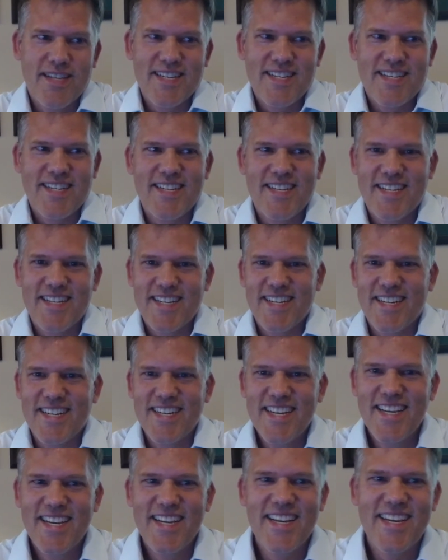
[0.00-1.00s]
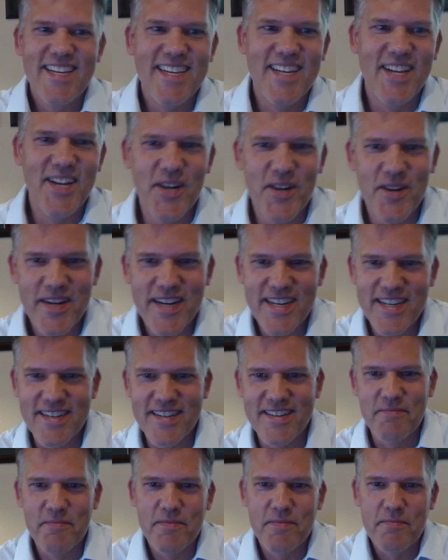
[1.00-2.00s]

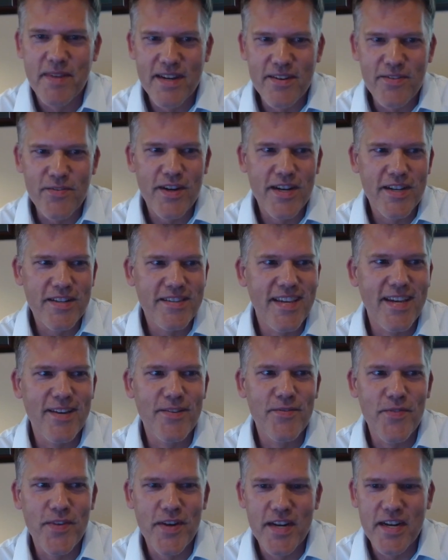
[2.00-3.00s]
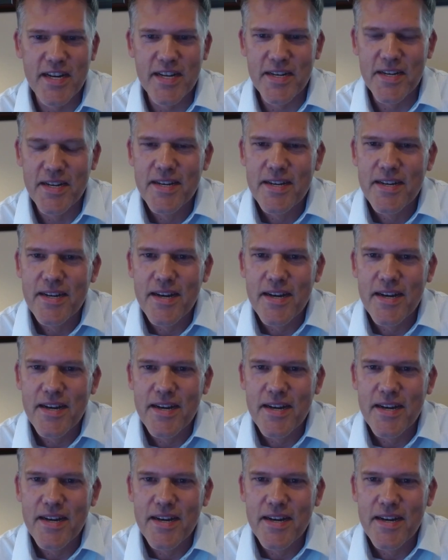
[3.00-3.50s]
And my friends had fun.